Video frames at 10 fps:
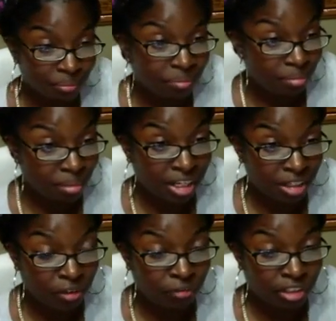My
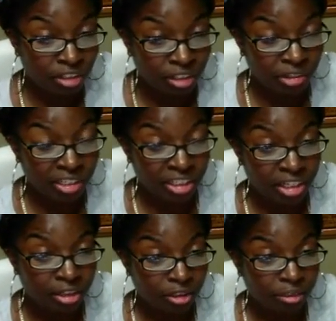interventions are in the
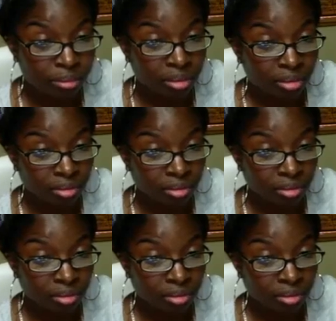Saunders book.